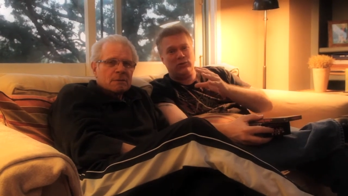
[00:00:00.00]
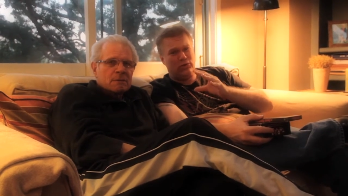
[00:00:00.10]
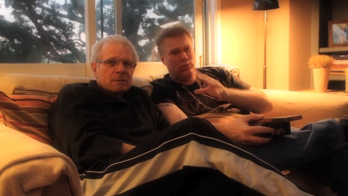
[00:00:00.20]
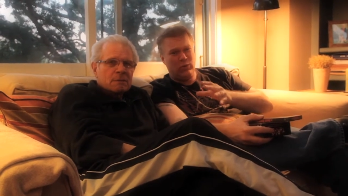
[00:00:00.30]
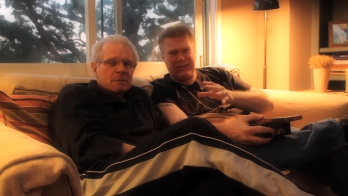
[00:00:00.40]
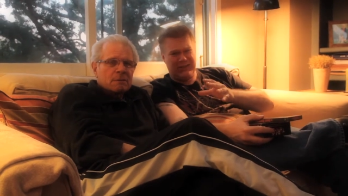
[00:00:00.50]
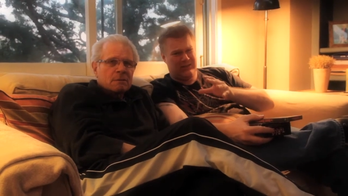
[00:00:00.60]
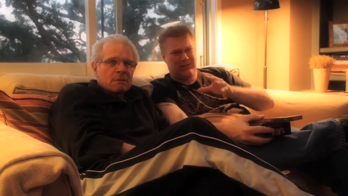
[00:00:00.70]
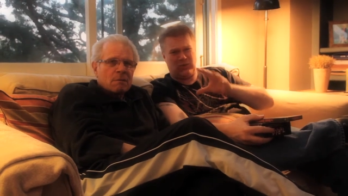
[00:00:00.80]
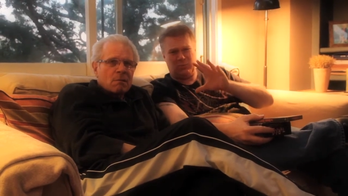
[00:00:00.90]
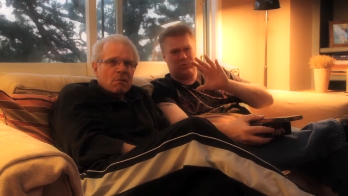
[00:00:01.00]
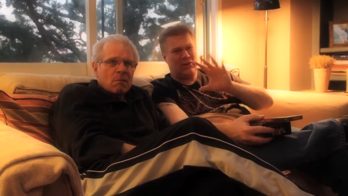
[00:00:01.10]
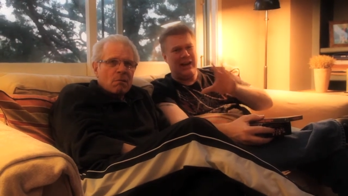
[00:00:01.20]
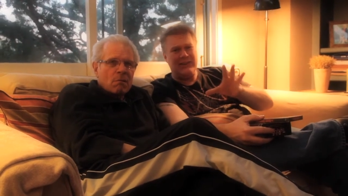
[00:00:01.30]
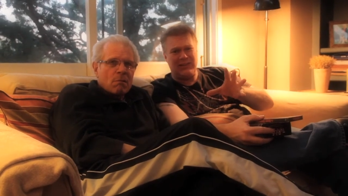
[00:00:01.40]
Speaker 1: twisted
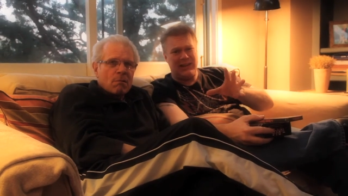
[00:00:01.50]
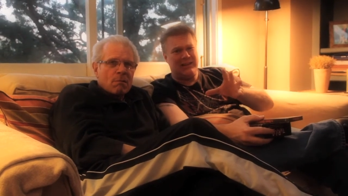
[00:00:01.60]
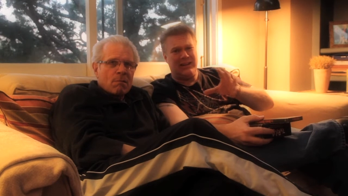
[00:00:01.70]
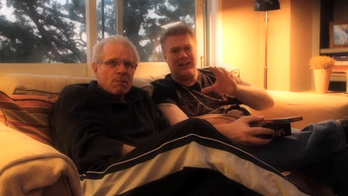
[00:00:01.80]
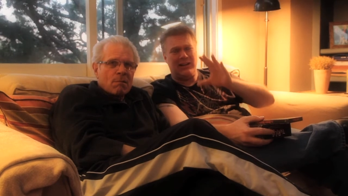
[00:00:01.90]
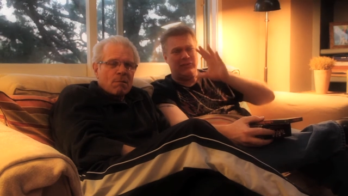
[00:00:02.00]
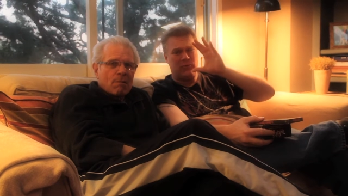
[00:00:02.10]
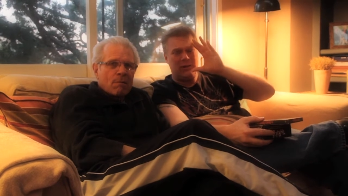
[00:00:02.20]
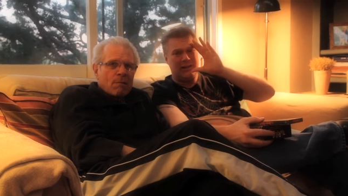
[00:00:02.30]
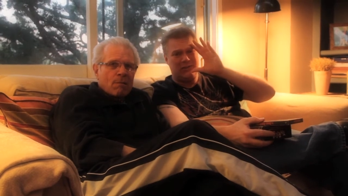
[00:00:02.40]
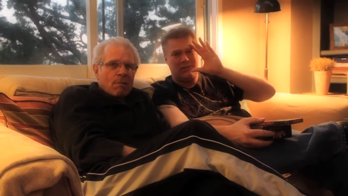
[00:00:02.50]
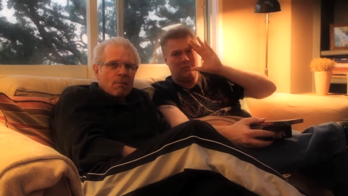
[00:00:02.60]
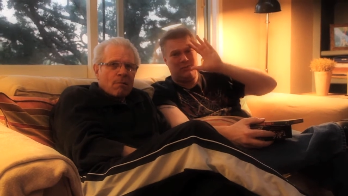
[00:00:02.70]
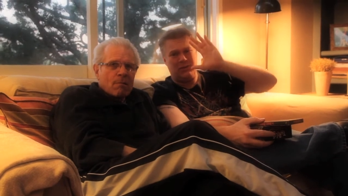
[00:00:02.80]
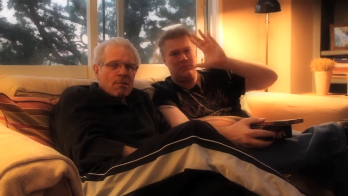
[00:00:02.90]
surprises at the end. Oliver Reed is
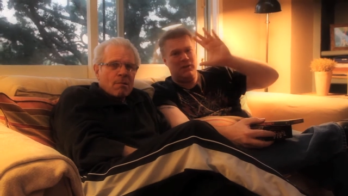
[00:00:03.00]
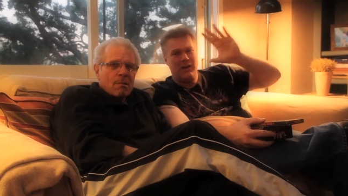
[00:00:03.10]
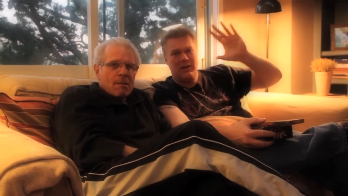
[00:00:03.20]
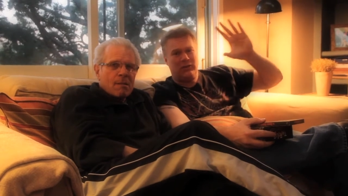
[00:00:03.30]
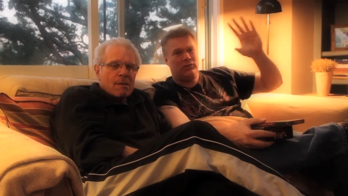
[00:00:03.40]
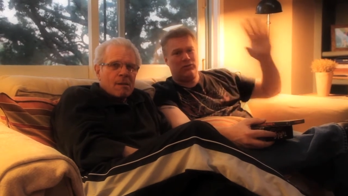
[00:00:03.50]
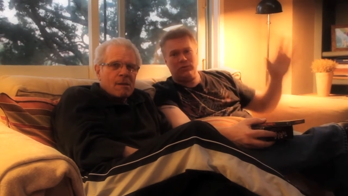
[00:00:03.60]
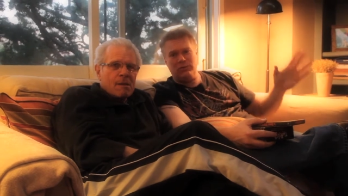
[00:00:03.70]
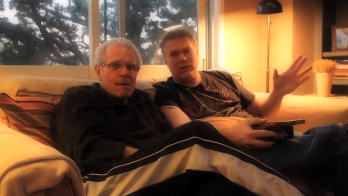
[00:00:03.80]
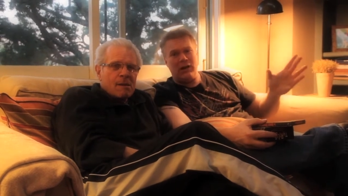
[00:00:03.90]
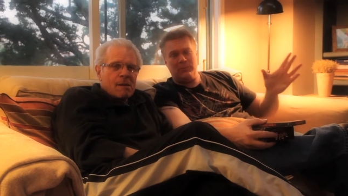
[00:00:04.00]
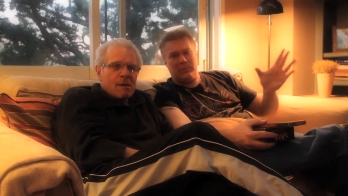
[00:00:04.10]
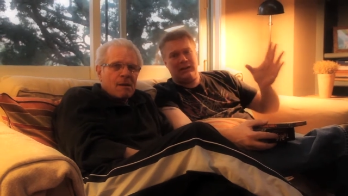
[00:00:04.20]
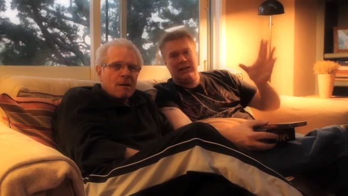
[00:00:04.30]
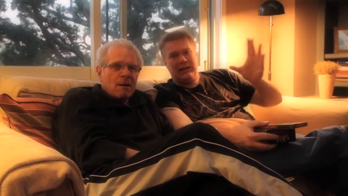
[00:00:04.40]
just really screwed
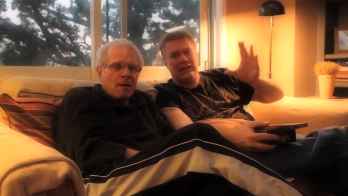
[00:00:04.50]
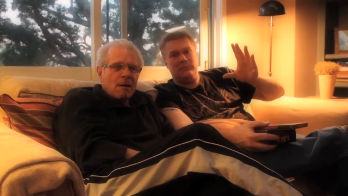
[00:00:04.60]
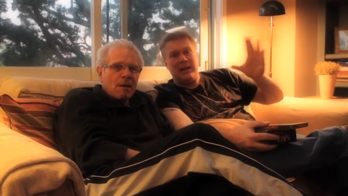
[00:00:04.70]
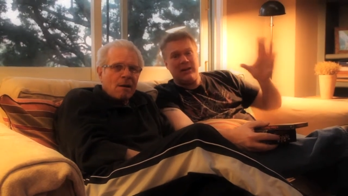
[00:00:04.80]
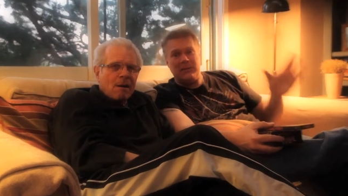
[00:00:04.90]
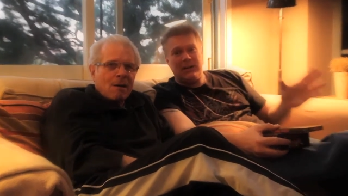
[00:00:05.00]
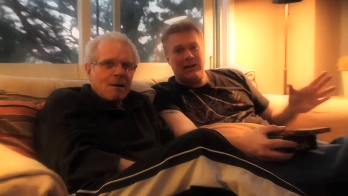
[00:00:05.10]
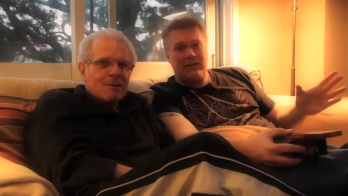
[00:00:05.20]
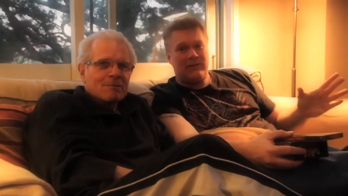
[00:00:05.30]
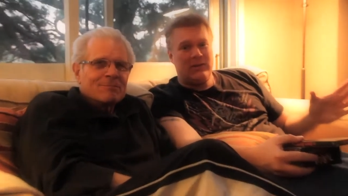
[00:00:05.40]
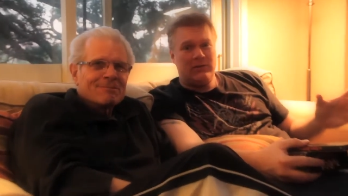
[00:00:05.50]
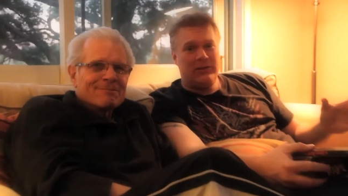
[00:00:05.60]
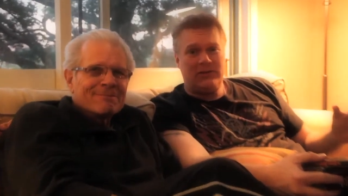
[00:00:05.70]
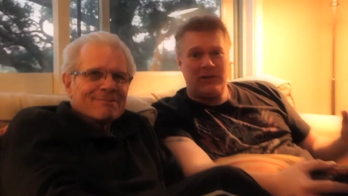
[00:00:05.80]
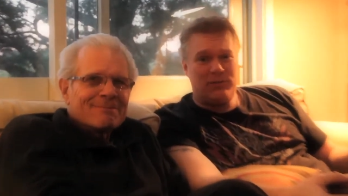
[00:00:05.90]
up, and he may or may not have killed
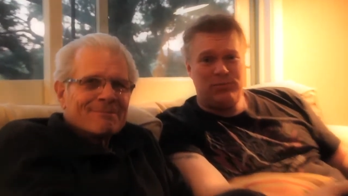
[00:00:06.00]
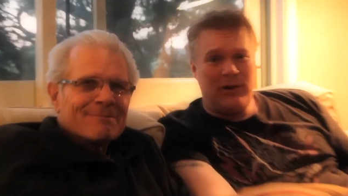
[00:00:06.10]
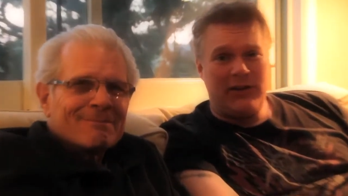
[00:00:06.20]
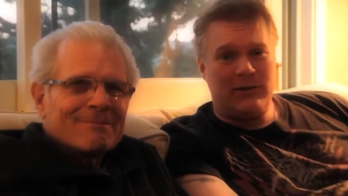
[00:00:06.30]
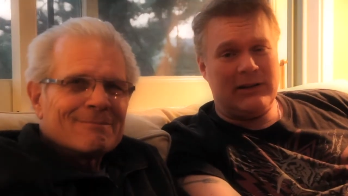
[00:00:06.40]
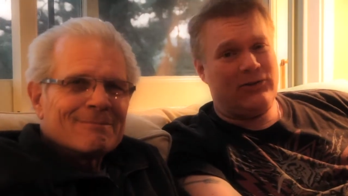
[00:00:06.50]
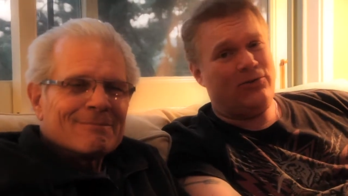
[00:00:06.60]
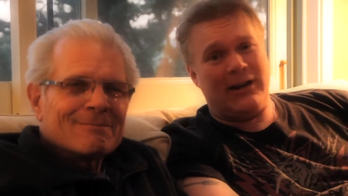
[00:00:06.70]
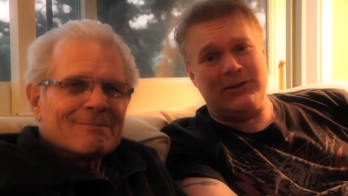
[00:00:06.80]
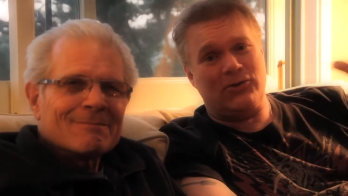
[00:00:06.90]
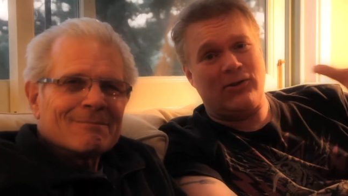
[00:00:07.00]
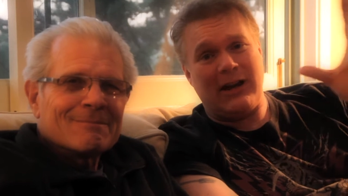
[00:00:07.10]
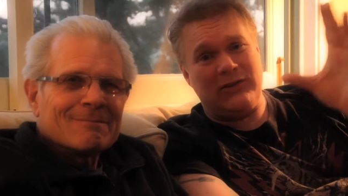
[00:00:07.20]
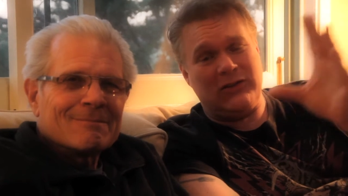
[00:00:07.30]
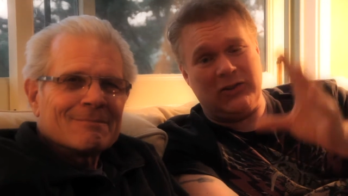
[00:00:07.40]
his younger brother, and he's trying to
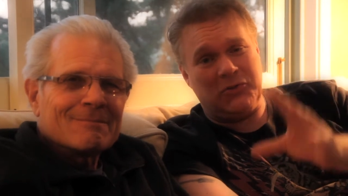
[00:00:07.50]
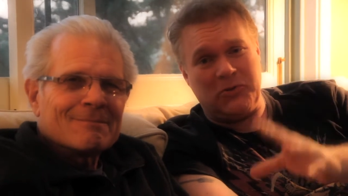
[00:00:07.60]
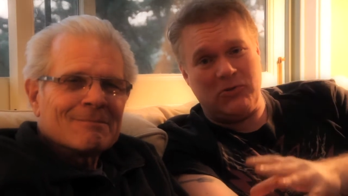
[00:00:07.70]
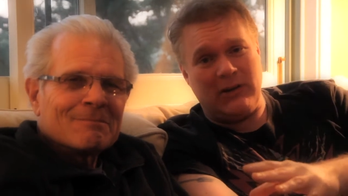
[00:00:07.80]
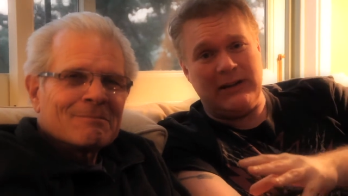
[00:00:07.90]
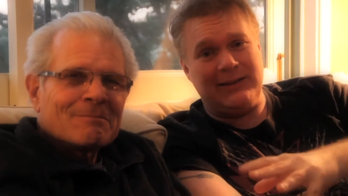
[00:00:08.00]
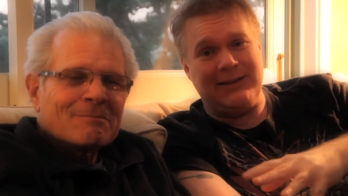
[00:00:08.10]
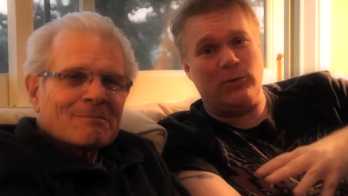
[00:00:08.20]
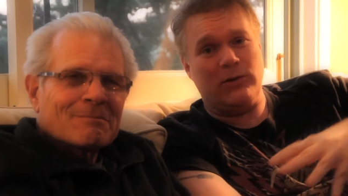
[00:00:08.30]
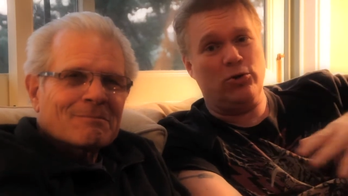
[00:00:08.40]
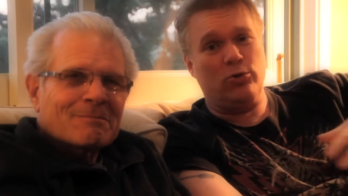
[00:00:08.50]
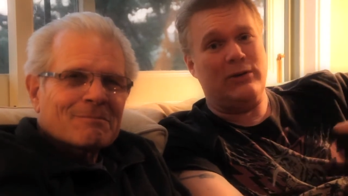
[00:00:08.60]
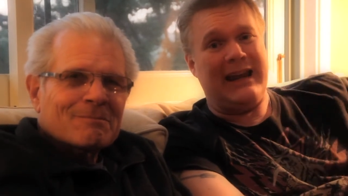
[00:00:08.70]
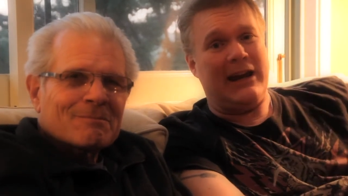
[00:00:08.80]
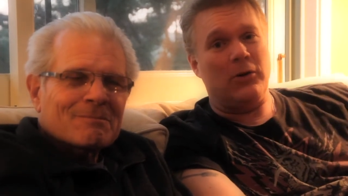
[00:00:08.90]
drive his sister crazy in order to
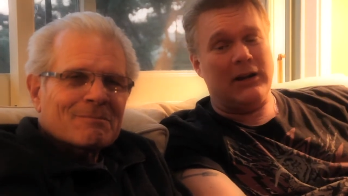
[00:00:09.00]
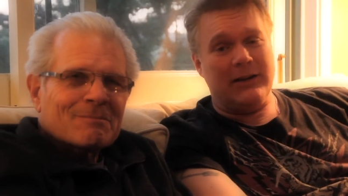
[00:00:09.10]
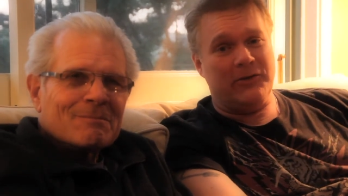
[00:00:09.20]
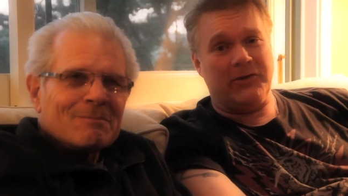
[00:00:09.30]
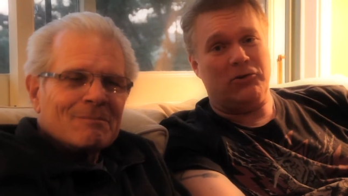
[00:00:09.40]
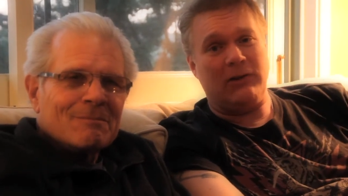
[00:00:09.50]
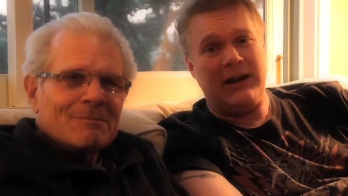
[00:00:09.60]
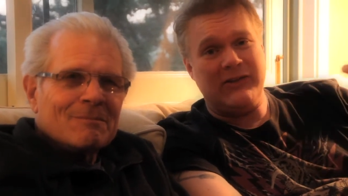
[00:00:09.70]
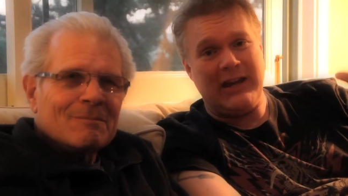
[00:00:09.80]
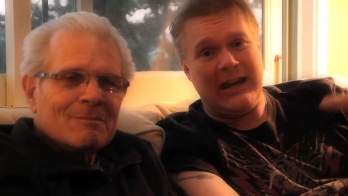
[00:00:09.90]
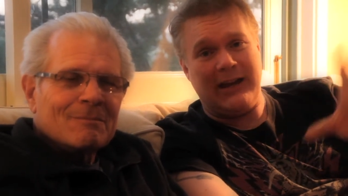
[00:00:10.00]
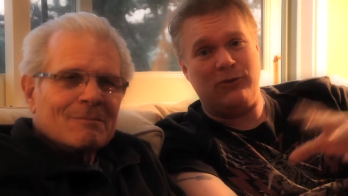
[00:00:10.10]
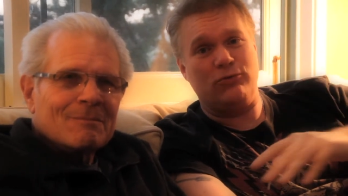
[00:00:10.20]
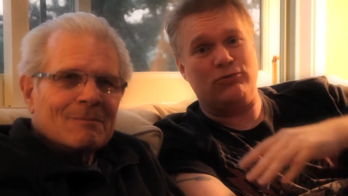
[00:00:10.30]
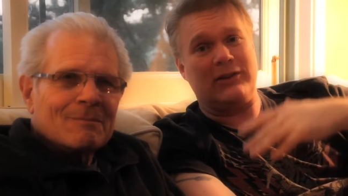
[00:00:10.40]
inherit it. And there's a crazy
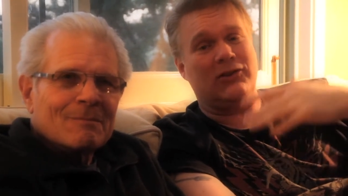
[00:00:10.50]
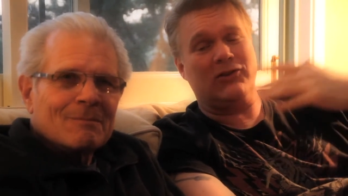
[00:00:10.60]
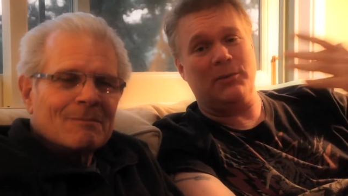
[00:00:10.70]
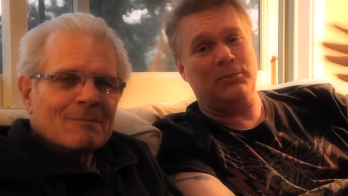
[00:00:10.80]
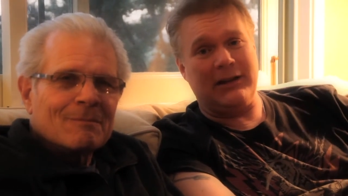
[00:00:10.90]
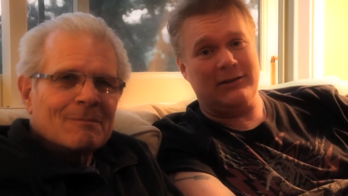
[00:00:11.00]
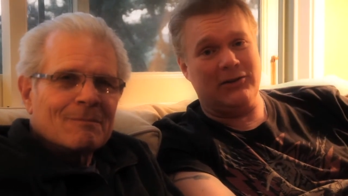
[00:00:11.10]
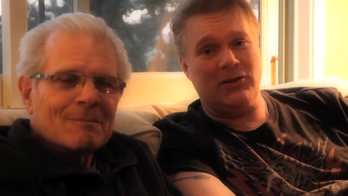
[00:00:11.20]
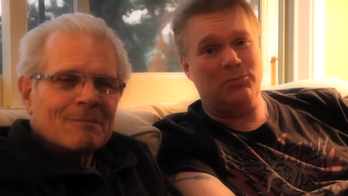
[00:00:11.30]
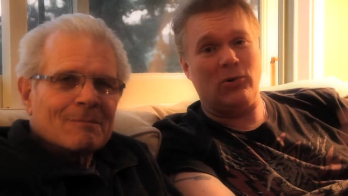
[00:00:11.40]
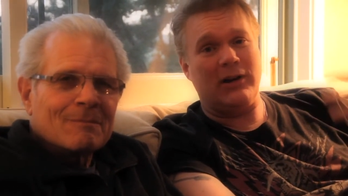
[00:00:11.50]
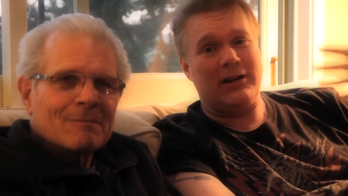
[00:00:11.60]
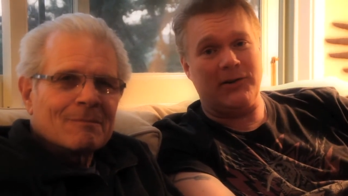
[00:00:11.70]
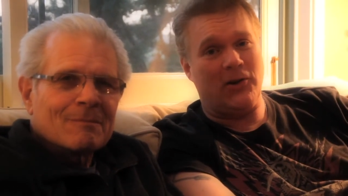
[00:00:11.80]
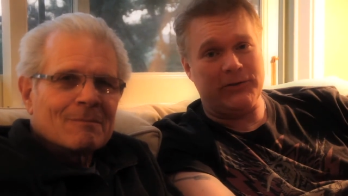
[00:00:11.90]
aunt who dresses up like a little boy
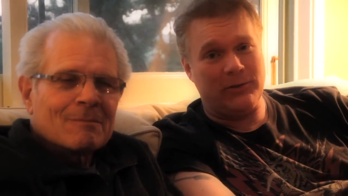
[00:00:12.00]
in an altar